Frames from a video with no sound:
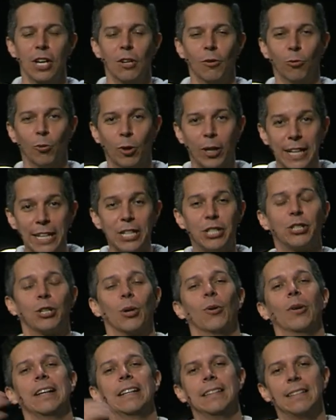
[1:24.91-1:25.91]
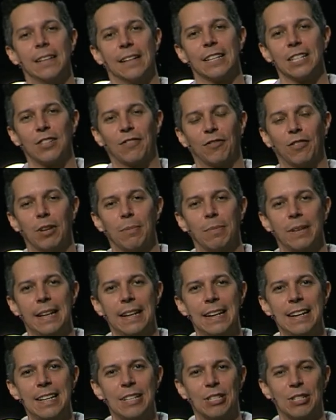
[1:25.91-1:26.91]
rejoined us from
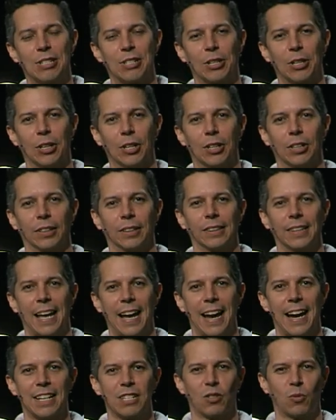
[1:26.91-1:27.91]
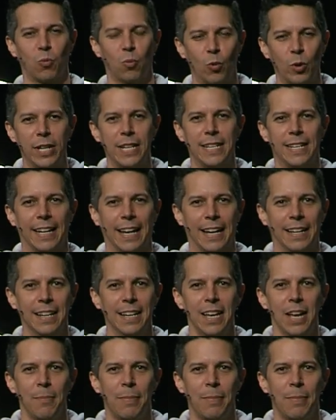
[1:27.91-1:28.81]
Easter last weekend.